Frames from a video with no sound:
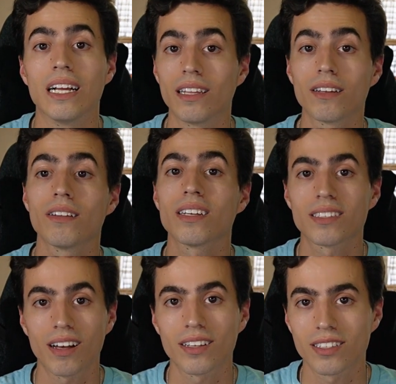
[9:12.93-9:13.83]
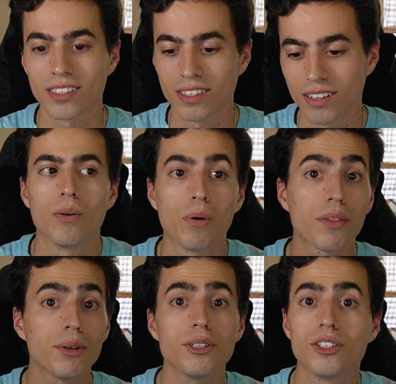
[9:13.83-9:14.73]
a little exhausted. Whether
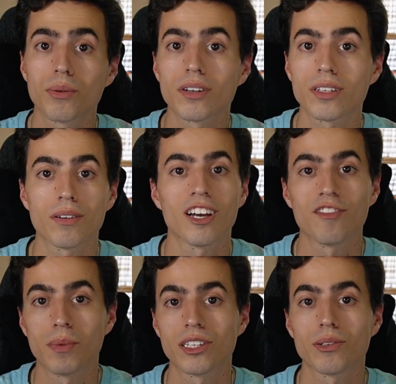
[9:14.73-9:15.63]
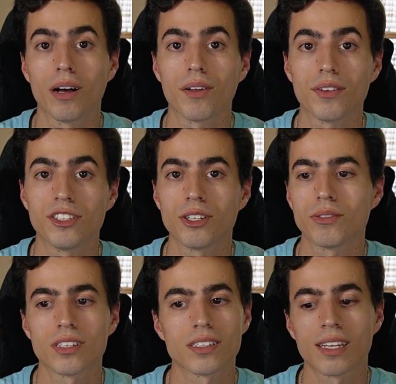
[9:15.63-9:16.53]
you do or don't have mental health issues
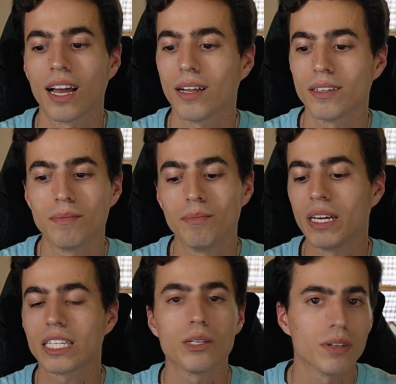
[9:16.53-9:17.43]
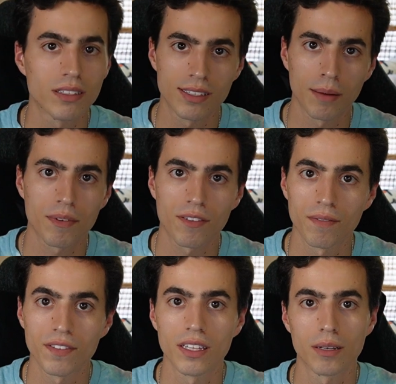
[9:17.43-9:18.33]
does not make you exempt from
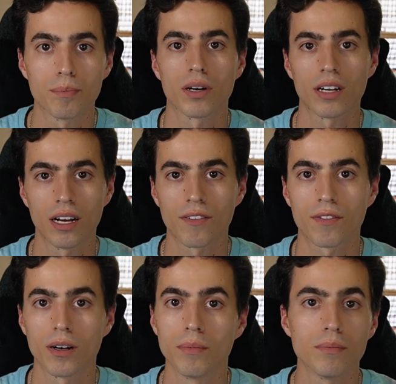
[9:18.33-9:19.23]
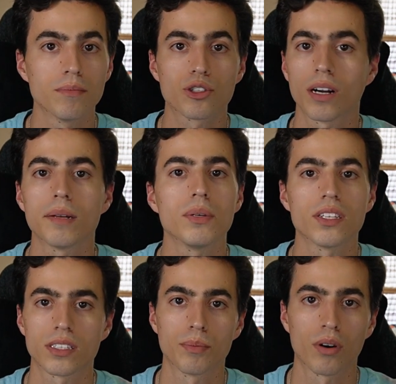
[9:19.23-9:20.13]
feeling burnout, from trying to be a
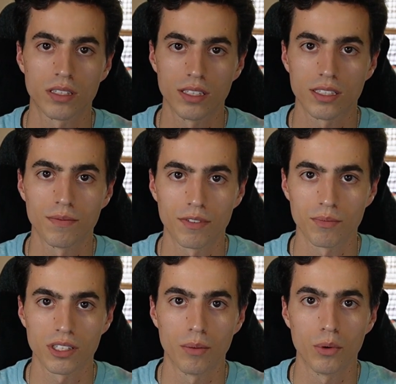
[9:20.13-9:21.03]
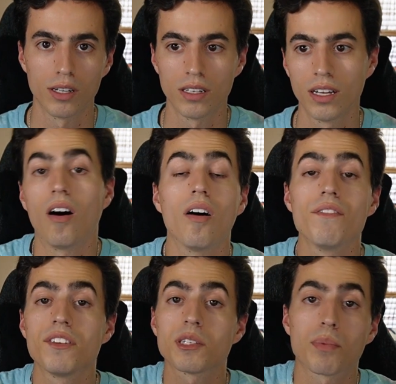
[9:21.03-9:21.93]
support system from someone. All of
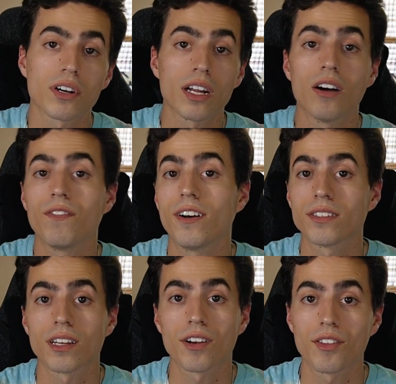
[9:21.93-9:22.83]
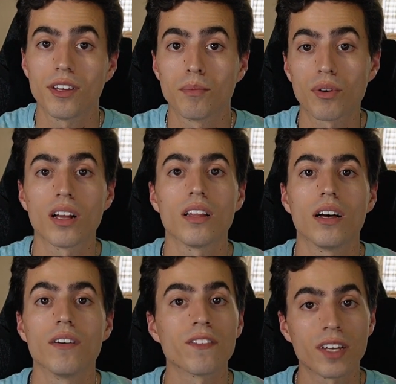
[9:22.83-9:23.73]
this burnout falls under the umbrella of